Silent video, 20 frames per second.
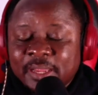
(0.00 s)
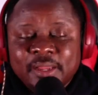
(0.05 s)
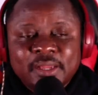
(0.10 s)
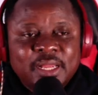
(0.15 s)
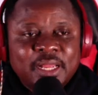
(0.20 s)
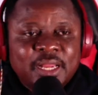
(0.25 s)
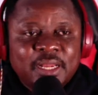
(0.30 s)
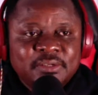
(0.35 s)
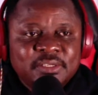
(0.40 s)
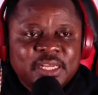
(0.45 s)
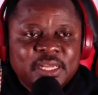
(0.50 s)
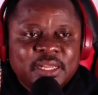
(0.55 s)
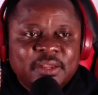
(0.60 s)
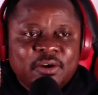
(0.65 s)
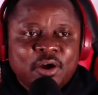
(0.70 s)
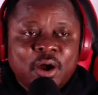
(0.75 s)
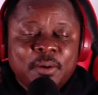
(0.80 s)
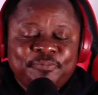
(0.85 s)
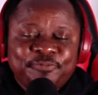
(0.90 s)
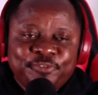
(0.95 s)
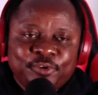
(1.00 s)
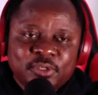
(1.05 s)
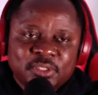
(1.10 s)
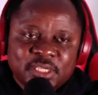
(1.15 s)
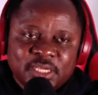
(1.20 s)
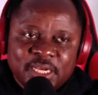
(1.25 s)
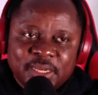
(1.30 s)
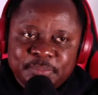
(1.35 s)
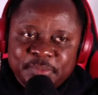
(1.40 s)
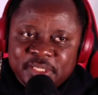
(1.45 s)
And up front,
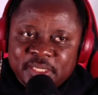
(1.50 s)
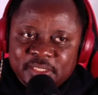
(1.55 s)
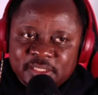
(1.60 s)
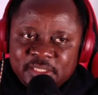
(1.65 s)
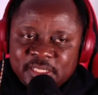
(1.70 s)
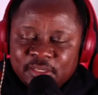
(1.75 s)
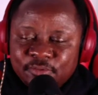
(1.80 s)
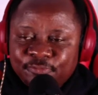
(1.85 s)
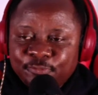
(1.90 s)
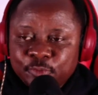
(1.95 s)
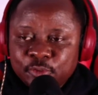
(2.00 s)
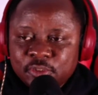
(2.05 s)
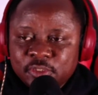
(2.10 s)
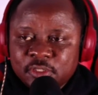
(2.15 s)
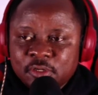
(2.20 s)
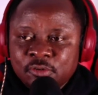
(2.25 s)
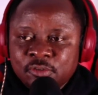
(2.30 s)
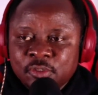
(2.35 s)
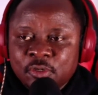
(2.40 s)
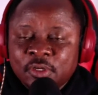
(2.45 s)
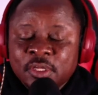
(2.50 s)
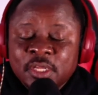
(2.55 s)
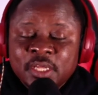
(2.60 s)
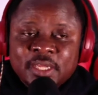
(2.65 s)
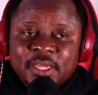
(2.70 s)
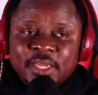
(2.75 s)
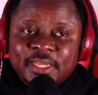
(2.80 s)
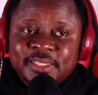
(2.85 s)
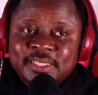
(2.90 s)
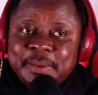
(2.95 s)
let me tell you, full disclosure,
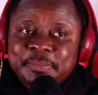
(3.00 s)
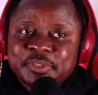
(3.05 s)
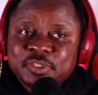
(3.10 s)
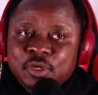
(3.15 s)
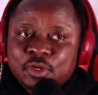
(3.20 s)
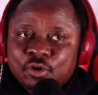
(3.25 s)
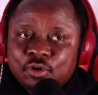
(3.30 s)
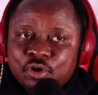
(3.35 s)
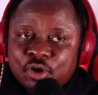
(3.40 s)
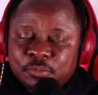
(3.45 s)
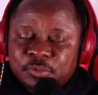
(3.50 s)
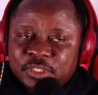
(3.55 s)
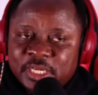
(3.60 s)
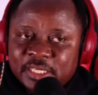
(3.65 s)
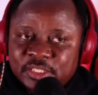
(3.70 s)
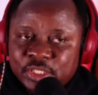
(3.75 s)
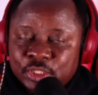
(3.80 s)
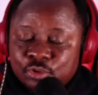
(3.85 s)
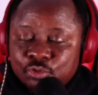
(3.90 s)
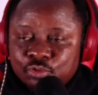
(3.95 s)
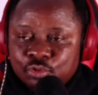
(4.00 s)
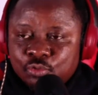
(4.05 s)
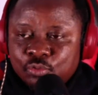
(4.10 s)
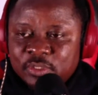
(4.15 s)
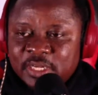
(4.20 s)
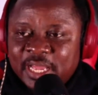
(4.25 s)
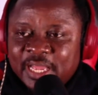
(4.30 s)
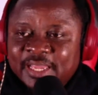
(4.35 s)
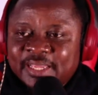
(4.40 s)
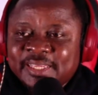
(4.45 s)
a time is going to come, Shasha, you know
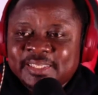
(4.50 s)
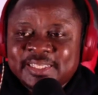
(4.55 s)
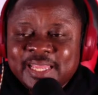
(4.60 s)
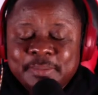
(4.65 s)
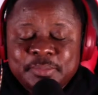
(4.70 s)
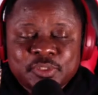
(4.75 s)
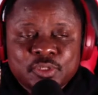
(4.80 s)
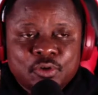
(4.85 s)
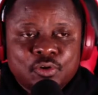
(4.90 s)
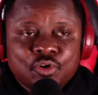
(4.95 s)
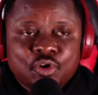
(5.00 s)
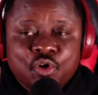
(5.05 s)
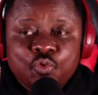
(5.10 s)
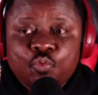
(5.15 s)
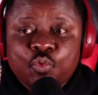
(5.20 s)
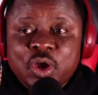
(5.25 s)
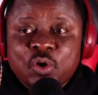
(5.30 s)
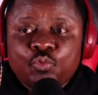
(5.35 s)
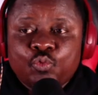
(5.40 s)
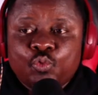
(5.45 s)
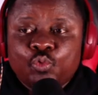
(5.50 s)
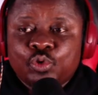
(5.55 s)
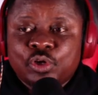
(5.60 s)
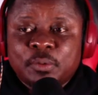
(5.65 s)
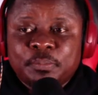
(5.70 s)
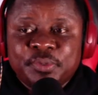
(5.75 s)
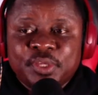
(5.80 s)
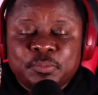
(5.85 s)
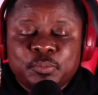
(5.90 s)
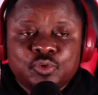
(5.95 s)
that a time is going to come where we will
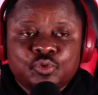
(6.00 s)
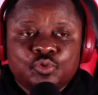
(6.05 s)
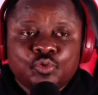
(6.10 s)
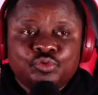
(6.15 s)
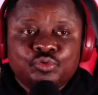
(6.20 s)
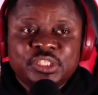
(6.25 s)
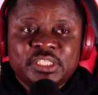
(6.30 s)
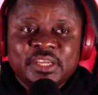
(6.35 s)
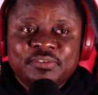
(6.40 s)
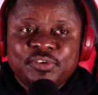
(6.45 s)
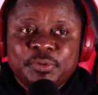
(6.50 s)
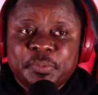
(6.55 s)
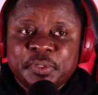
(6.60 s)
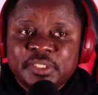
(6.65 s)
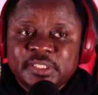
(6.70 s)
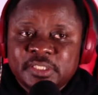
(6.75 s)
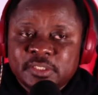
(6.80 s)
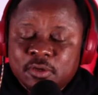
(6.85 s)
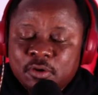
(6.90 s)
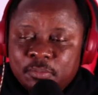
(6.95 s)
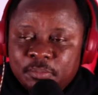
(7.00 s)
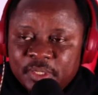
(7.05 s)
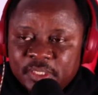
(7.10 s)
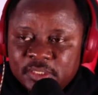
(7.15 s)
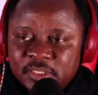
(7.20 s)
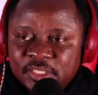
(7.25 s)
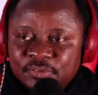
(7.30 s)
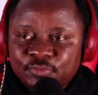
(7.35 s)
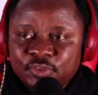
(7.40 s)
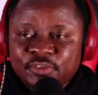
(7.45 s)
not be able to read everybody's
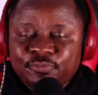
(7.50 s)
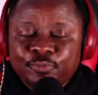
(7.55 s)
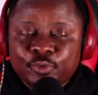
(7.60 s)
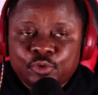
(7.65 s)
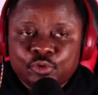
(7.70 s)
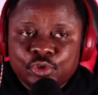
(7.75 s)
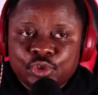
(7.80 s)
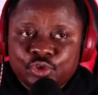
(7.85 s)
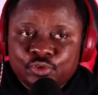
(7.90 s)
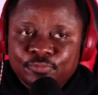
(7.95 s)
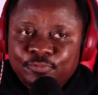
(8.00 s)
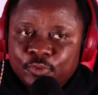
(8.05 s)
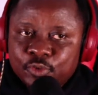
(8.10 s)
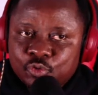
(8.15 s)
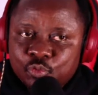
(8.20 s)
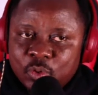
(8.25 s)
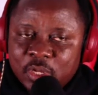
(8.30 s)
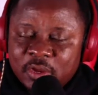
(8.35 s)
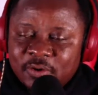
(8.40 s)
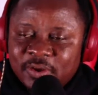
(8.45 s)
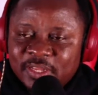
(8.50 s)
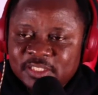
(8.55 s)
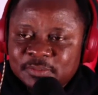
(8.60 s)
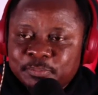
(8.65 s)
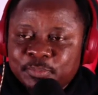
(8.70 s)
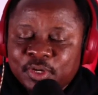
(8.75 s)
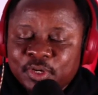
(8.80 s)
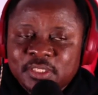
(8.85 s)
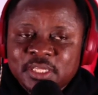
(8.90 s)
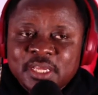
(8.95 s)
comments, even if we do the show for 2 hours.
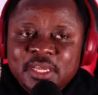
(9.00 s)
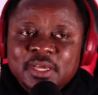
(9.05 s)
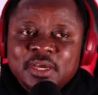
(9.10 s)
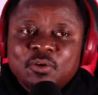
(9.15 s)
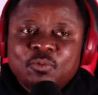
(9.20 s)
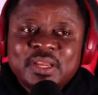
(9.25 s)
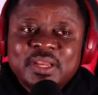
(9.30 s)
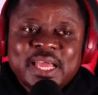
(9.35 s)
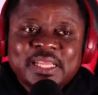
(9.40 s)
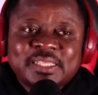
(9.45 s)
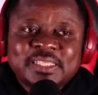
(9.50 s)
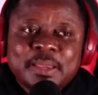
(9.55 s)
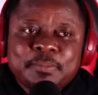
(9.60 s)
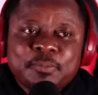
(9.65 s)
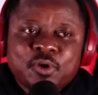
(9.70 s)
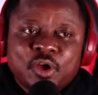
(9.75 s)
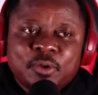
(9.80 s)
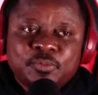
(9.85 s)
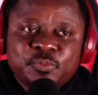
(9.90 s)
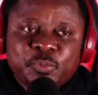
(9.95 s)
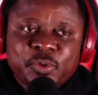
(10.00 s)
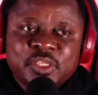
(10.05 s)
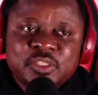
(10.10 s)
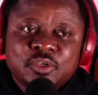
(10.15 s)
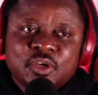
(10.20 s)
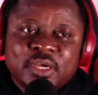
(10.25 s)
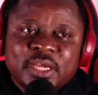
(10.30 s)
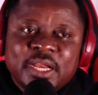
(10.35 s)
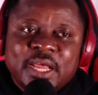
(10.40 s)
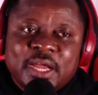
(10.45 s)
But when that time comes, please
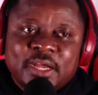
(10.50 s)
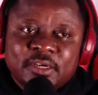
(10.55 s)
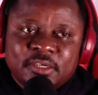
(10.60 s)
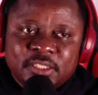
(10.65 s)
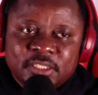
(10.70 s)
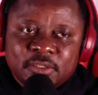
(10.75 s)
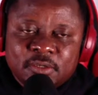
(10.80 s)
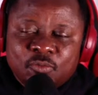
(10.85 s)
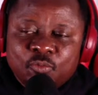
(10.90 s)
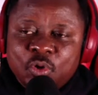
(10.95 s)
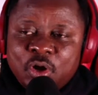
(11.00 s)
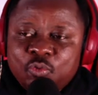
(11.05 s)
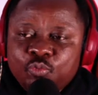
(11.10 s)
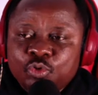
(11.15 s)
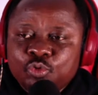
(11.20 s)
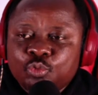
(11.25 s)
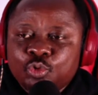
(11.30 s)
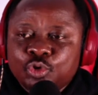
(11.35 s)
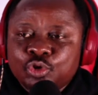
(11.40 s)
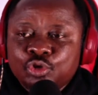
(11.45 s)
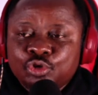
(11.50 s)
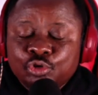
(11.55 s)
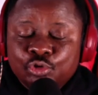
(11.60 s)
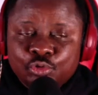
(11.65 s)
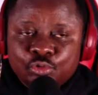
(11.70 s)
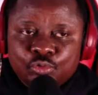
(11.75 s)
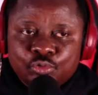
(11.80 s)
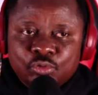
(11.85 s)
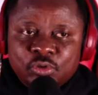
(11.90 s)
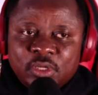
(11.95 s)
don't get angry. What we will
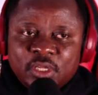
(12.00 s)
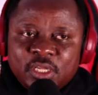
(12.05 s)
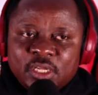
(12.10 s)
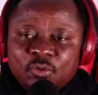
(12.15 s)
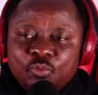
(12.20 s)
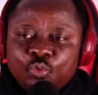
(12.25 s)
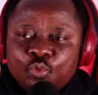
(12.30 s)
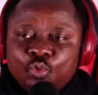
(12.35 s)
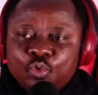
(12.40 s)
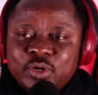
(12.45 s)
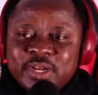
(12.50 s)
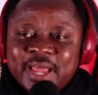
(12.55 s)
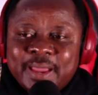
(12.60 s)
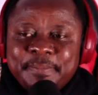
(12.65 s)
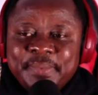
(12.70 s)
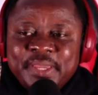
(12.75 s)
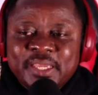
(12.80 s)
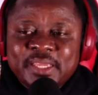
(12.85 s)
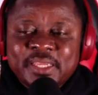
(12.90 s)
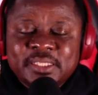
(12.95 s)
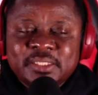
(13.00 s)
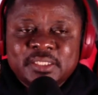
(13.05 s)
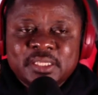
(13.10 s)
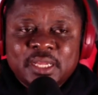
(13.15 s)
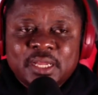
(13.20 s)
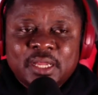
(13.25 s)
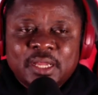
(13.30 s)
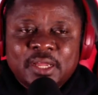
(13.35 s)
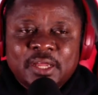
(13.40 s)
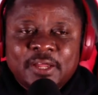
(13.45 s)
do, we will now make it
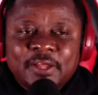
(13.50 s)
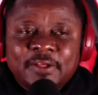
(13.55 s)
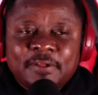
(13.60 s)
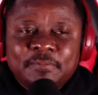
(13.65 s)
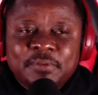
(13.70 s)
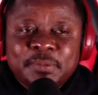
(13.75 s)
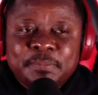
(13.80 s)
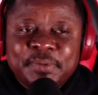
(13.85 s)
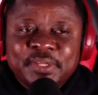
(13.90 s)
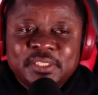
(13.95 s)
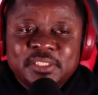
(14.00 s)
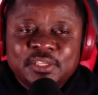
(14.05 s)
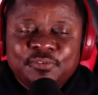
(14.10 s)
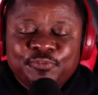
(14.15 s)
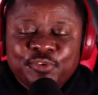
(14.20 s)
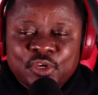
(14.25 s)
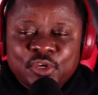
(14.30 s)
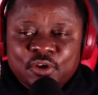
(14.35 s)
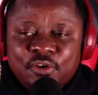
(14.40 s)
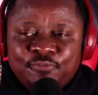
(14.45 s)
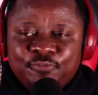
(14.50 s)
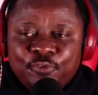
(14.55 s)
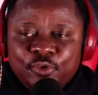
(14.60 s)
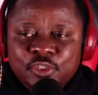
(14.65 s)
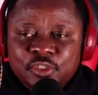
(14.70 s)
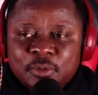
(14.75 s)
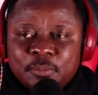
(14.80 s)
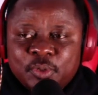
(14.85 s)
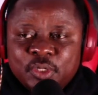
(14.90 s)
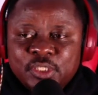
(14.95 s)
a bit difficult for
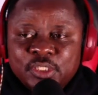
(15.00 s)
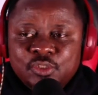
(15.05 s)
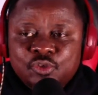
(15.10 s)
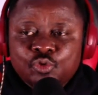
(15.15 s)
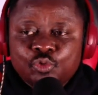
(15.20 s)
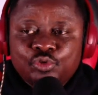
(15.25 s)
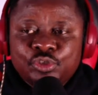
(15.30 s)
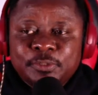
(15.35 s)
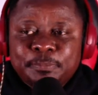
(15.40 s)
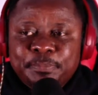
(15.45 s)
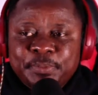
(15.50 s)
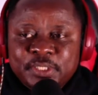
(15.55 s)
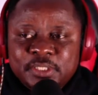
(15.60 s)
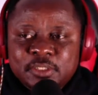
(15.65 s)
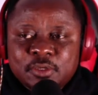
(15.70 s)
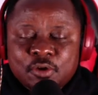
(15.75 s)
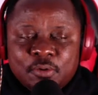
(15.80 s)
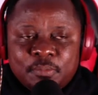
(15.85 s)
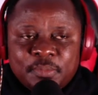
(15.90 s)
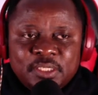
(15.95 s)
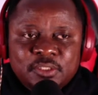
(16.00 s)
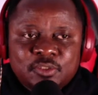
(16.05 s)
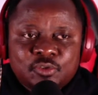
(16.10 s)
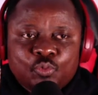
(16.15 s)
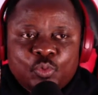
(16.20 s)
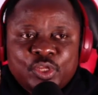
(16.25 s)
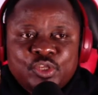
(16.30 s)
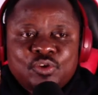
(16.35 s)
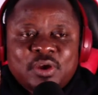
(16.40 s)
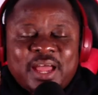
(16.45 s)
somebody to repeat comments. So
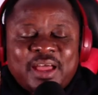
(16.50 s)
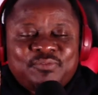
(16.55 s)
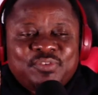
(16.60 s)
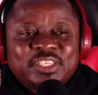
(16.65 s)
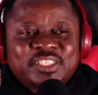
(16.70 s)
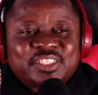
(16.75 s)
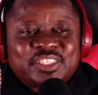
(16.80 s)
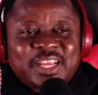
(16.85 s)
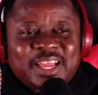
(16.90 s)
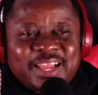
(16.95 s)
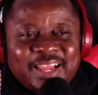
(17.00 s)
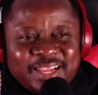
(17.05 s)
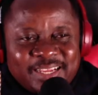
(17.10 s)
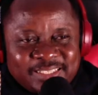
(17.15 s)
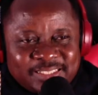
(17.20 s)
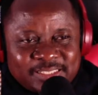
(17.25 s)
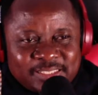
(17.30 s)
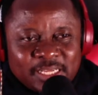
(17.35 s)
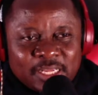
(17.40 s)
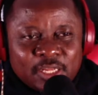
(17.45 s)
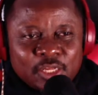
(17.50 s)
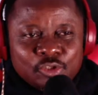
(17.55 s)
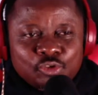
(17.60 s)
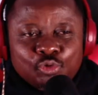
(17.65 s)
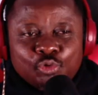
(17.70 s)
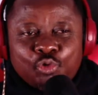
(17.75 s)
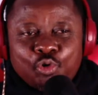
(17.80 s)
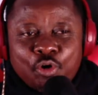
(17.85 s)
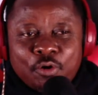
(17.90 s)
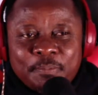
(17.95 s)
when you have a chance
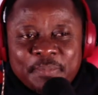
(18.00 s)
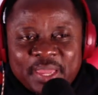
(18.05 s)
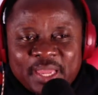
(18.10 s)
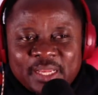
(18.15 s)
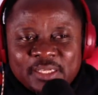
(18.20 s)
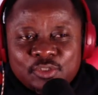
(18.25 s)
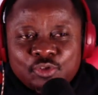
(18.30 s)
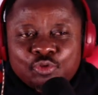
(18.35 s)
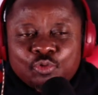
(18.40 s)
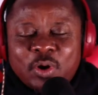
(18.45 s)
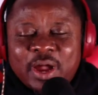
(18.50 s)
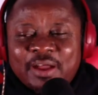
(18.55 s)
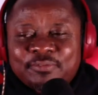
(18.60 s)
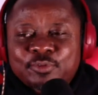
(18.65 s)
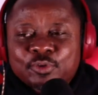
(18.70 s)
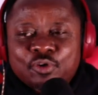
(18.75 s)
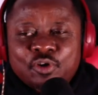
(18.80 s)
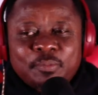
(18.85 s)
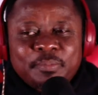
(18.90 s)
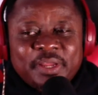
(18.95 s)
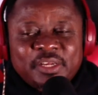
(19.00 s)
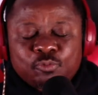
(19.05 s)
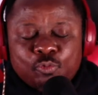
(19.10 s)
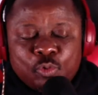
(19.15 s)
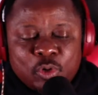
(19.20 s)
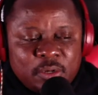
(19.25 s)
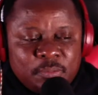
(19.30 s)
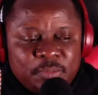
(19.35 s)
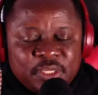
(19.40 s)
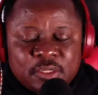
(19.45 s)
to comment, you will have to comment
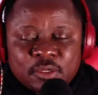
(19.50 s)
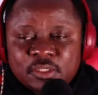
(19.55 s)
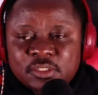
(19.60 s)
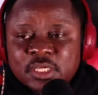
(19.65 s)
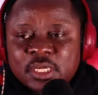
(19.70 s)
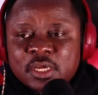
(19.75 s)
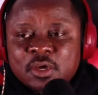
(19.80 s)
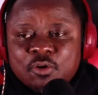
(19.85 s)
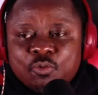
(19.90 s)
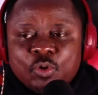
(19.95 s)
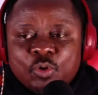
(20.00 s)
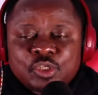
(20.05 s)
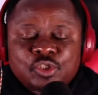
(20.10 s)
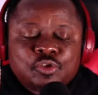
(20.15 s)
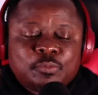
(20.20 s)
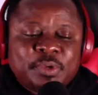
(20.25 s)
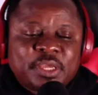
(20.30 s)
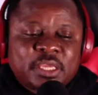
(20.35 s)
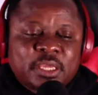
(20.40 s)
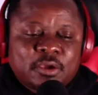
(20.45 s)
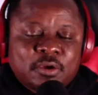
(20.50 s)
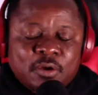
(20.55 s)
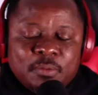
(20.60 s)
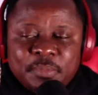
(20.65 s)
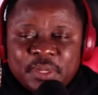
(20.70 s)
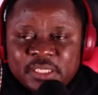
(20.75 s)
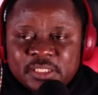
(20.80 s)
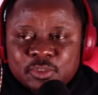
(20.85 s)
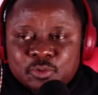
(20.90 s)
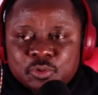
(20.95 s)
well, because once you make a
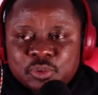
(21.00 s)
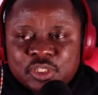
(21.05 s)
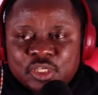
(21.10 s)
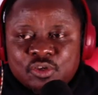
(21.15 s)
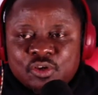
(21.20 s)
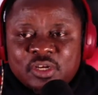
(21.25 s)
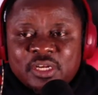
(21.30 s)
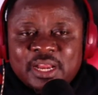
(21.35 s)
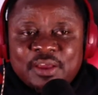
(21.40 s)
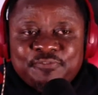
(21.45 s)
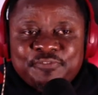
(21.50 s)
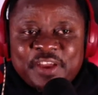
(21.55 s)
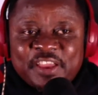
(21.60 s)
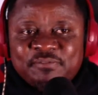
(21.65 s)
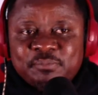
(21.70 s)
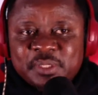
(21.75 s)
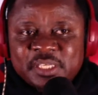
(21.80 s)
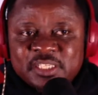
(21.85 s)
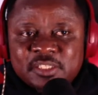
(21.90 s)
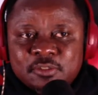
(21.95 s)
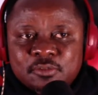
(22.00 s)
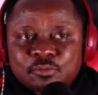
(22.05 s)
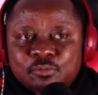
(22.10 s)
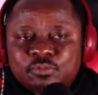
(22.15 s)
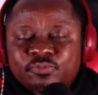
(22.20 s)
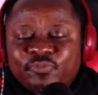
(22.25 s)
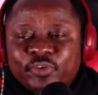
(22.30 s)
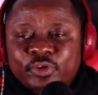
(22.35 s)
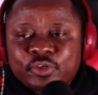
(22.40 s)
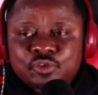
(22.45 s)
comment, it will take you another 5 minutes
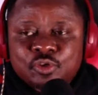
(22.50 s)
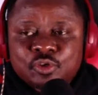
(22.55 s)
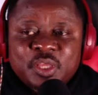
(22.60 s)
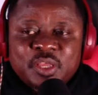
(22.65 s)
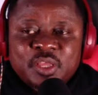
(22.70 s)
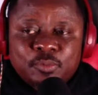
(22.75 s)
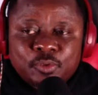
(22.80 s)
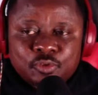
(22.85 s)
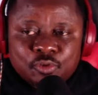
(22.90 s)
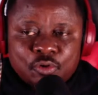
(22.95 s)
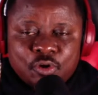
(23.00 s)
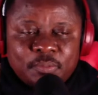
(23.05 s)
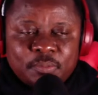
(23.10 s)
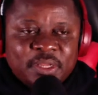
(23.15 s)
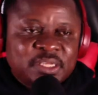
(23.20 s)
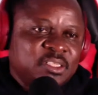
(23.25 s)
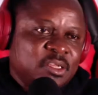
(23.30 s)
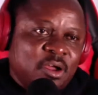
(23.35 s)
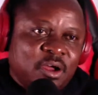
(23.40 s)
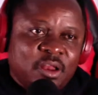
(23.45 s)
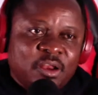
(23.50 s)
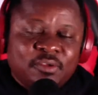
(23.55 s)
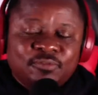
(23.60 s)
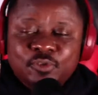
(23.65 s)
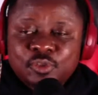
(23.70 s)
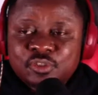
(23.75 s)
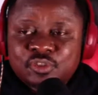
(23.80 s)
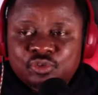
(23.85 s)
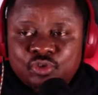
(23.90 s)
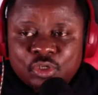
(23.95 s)
for you able to comment. All of
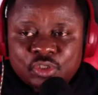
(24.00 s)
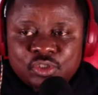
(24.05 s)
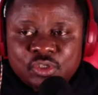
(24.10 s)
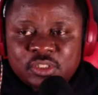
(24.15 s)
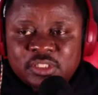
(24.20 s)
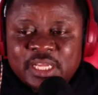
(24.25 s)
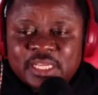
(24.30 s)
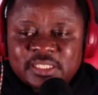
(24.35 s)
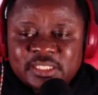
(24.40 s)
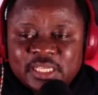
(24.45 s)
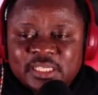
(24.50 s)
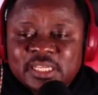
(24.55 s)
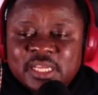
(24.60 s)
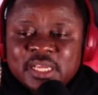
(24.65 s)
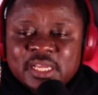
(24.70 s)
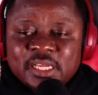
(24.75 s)
those structures are set.